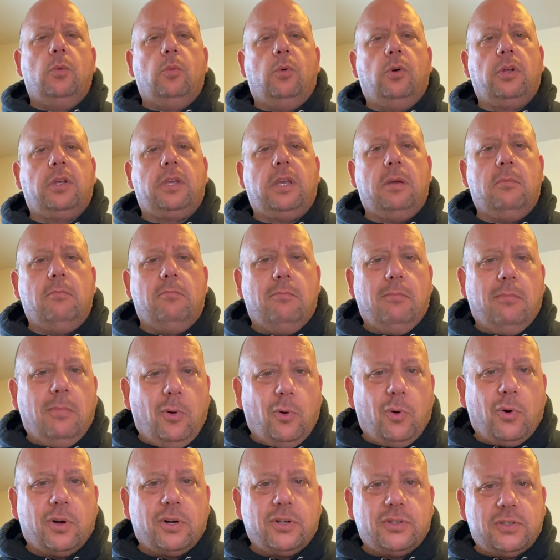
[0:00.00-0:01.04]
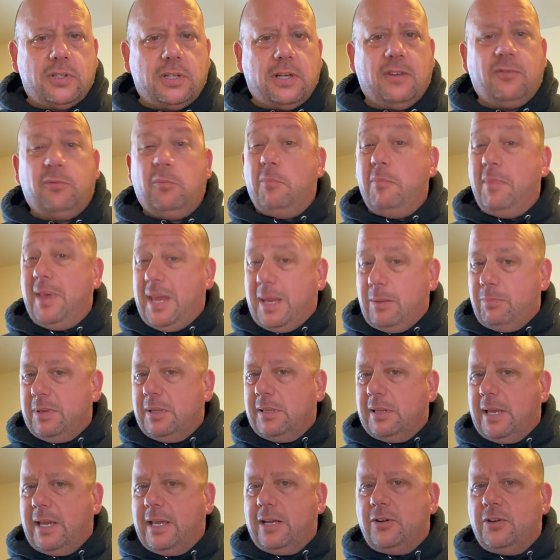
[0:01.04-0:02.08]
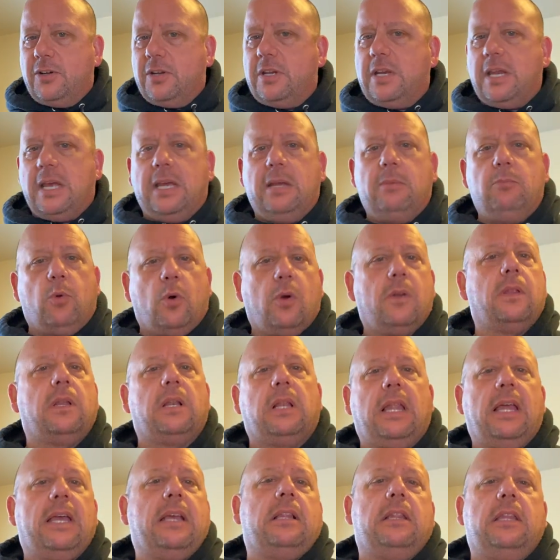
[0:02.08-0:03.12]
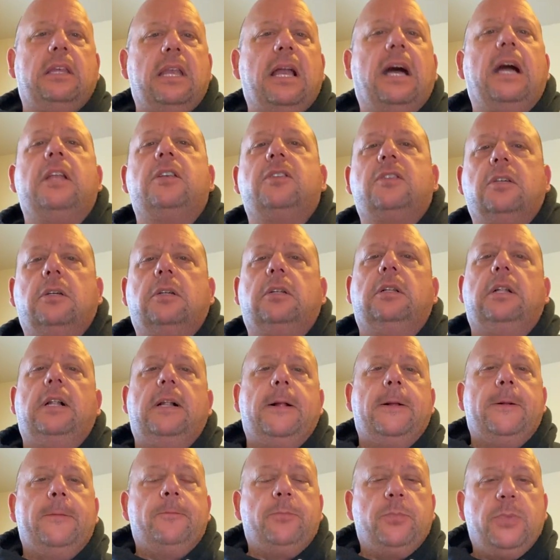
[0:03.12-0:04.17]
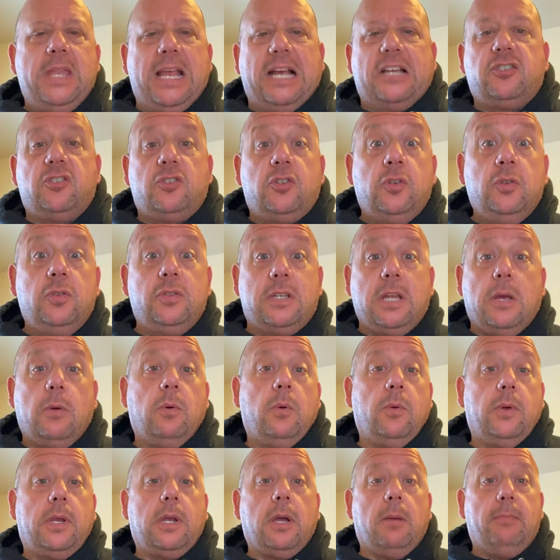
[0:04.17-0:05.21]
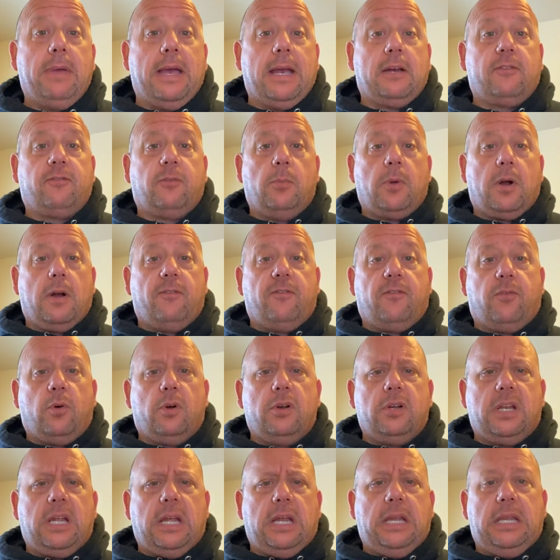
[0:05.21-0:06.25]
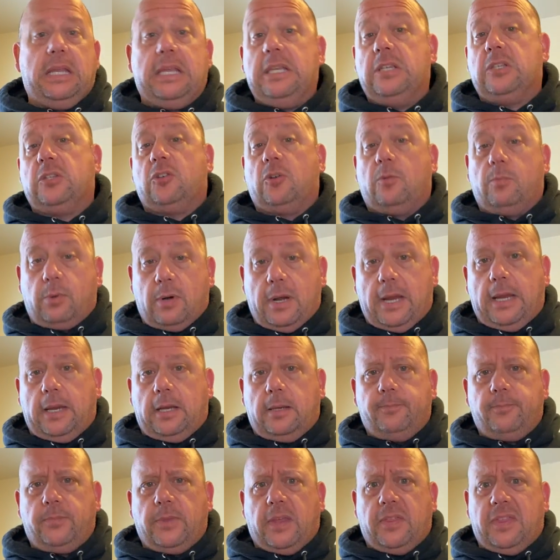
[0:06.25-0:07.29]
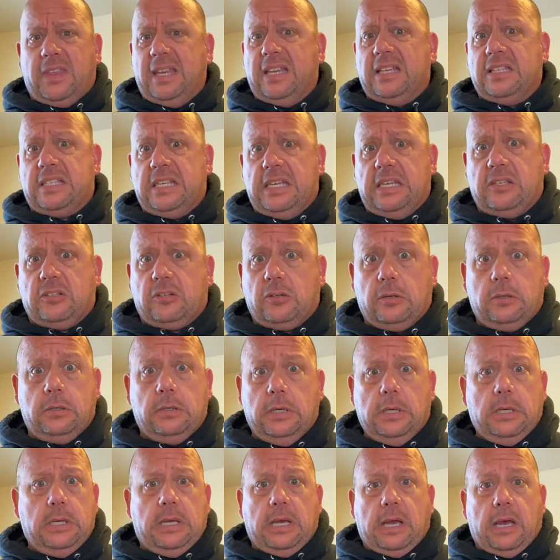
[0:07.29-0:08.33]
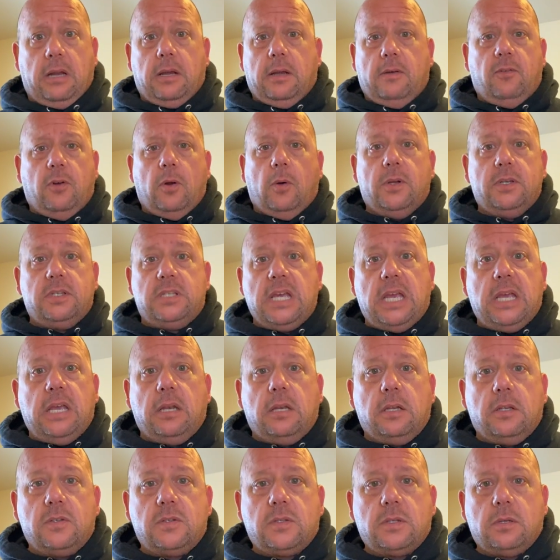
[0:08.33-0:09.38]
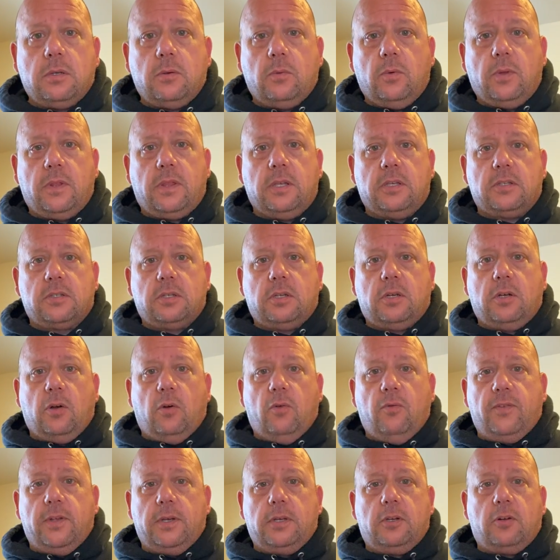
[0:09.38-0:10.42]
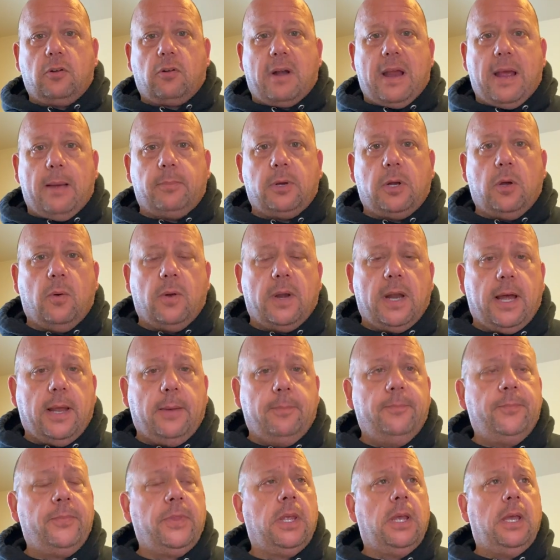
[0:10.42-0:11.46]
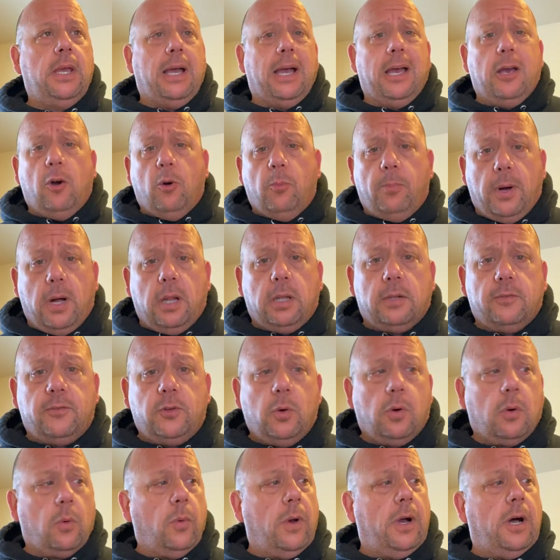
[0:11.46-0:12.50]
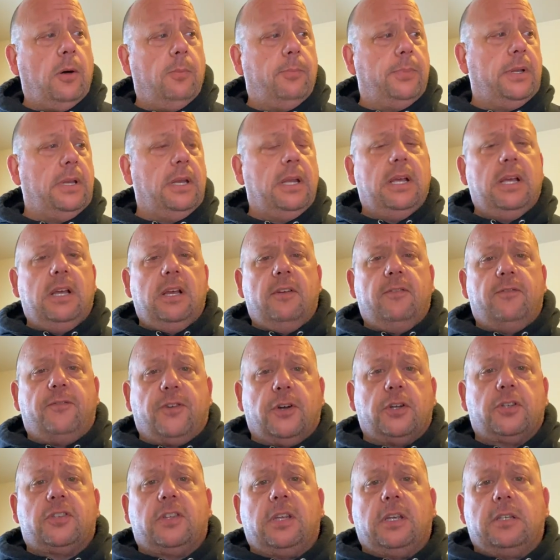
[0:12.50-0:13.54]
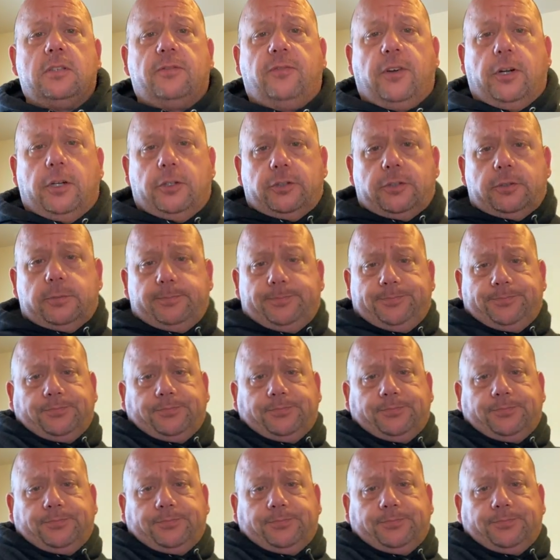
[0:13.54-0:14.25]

We'll get more stuff maybe later today, more than likely not until next Tuesday when we come back from our 4-day Easter break. I think it's Easter. I don't even know what day it is with this COVID crap going on. I hope all of you are well, but first things first.